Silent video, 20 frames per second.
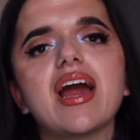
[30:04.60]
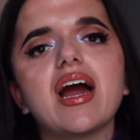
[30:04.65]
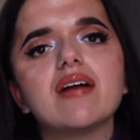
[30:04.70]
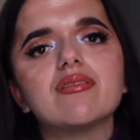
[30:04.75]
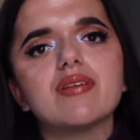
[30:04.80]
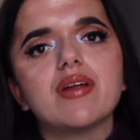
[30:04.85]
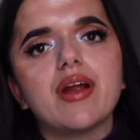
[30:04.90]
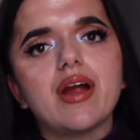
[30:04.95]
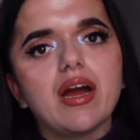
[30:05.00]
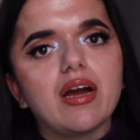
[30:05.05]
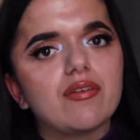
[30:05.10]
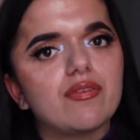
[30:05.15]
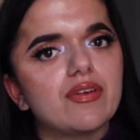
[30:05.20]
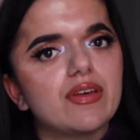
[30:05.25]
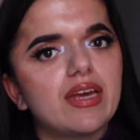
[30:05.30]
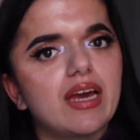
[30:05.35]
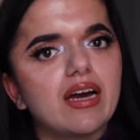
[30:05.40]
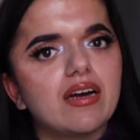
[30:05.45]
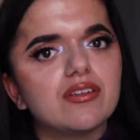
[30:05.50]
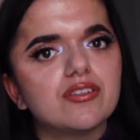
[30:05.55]
they have their
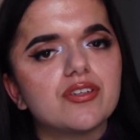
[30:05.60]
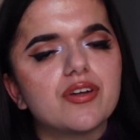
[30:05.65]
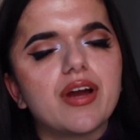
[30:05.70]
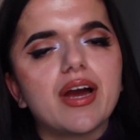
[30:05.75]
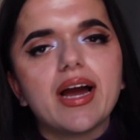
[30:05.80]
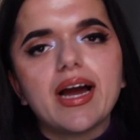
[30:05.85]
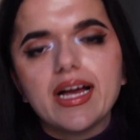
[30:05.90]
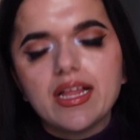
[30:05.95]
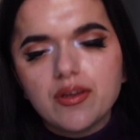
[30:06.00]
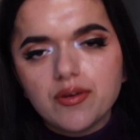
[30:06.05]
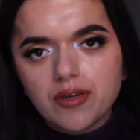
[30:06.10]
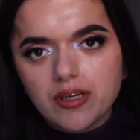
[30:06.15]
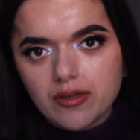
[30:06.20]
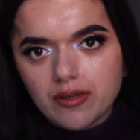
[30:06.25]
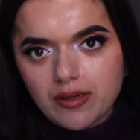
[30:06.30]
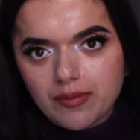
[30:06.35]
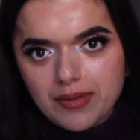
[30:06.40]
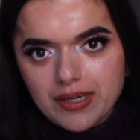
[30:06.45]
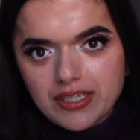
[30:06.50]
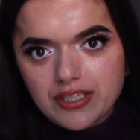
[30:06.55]
advent calendar. I highly
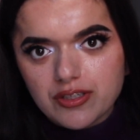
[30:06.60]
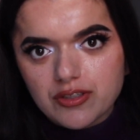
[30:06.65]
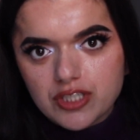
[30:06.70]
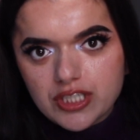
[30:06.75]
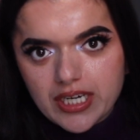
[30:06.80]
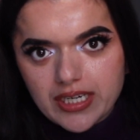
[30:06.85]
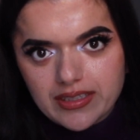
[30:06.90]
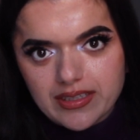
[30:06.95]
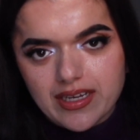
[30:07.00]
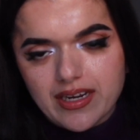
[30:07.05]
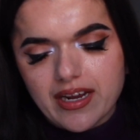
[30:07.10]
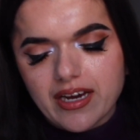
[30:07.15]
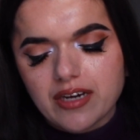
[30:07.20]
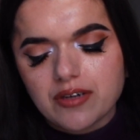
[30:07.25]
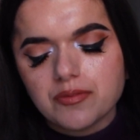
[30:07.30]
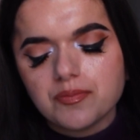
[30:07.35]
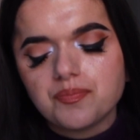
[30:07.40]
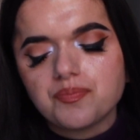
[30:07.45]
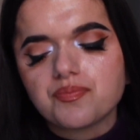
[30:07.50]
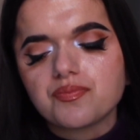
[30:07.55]
recommend you check that
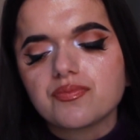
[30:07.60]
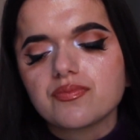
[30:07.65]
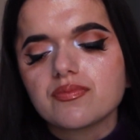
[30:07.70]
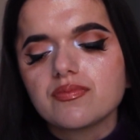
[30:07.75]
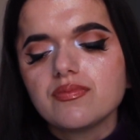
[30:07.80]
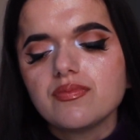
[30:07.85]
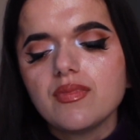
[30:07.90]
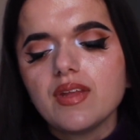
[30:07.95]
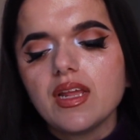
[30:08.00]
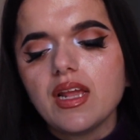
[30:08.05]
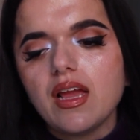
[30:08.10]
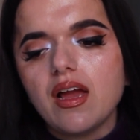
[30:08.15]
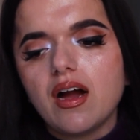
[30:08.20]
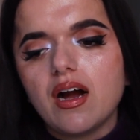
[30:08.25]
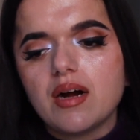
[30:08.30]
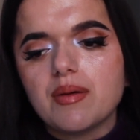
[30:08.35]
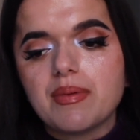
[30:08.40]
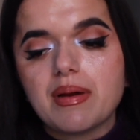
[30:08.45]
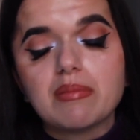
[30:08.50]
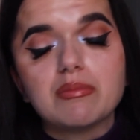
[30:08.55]
out.
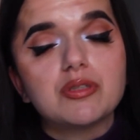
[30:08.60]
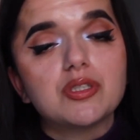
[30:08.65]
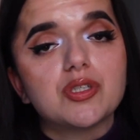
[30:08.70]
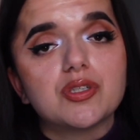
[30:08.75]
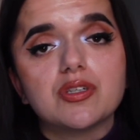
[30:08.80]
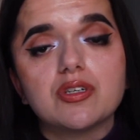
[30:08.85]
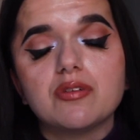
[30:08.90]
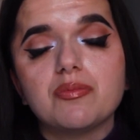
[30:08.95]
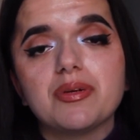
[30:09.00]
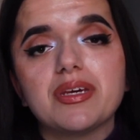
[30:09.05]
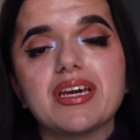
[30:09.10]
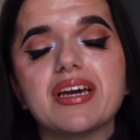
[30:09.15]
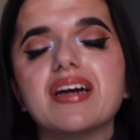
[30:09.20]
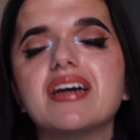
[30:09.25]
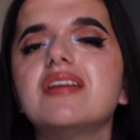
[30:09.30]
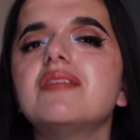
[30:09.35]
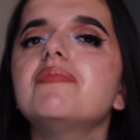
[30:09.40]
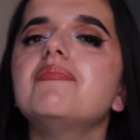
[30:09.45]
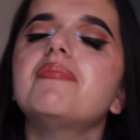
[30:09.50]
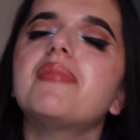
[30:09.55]
I'm sure it'll be
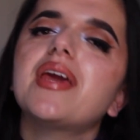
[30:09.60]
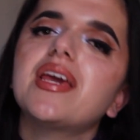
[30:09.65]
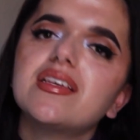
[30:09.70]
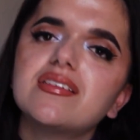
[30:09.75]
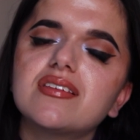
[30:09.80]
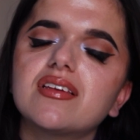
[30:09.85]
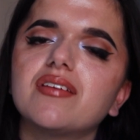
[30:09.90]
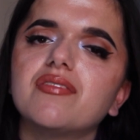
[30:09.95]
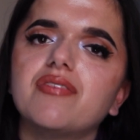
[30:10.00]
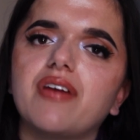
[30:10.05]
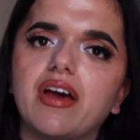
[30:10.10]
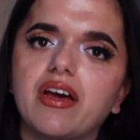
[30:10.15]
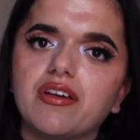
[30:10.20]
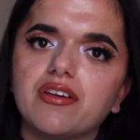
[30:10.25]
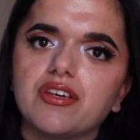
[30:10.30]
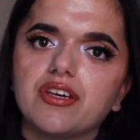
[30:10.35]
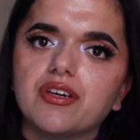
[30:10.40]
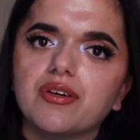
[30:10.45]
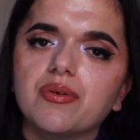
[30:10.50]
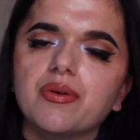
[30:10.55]
an amazing
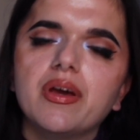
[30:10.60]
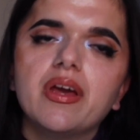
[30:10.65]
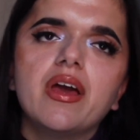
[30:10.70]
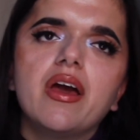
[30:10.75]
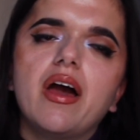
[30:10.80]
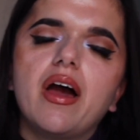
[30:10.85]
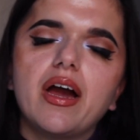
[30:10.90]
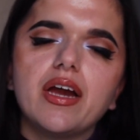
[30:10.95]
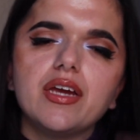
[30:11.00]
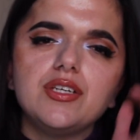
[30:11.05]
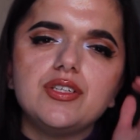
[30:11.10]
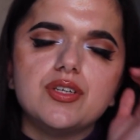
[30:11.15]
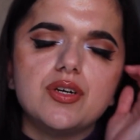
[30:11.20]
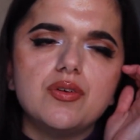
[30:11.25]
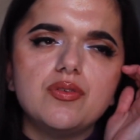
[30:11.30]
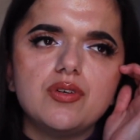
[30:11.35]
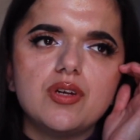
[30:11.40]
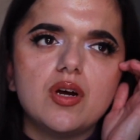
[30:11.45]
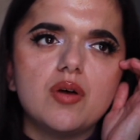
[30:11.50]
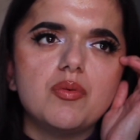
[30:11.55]
value. I
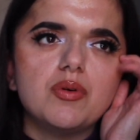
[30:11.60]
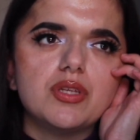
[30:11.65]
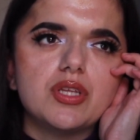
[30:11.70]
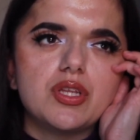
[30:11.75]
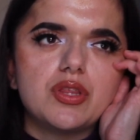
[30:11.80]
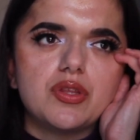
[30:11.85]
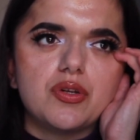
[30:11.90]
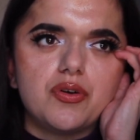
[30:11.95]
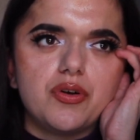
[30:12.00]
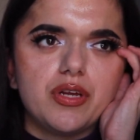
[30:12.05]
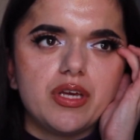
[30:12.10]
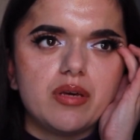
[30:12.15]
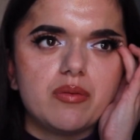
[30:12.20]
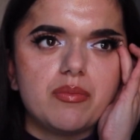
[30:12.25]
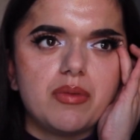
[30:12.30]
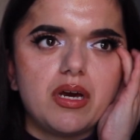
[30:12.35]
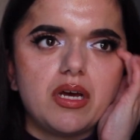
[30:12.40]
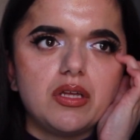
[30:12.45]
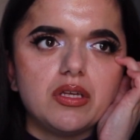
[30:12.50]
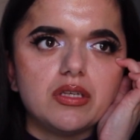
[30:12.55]
don't know what the 30
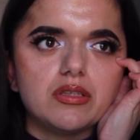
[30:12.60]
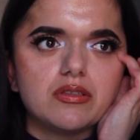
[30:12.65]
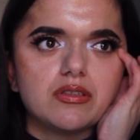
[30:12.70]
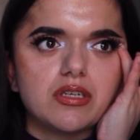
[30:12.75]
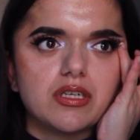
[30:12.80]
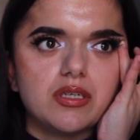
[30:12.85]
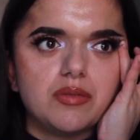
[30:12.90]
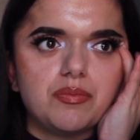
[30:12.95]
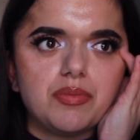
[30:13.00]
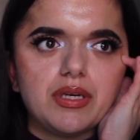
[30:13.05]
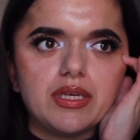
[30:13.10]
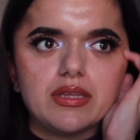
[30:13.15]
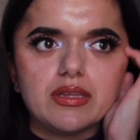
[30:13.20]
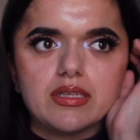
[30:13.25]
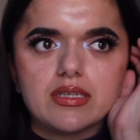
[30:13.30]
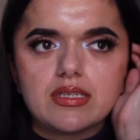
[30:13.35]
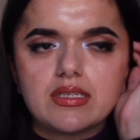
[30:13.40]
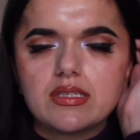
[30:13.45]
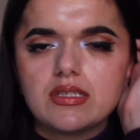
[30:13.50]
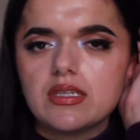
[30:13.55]
ml is going to be
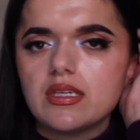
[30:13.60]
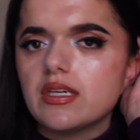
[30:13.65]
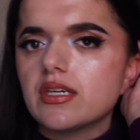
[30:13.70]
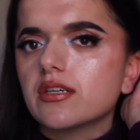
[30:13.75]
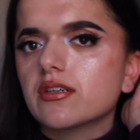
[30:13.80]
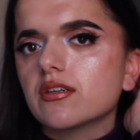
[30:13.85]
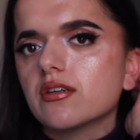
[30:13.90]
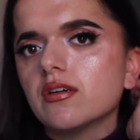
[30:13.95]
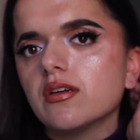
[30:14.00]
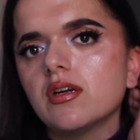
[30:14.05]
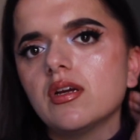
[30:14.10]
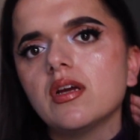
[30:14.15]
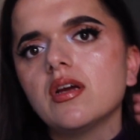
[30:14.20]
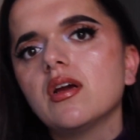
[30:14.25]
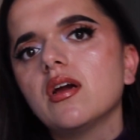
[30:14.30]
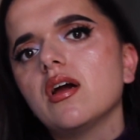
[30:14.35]
this year,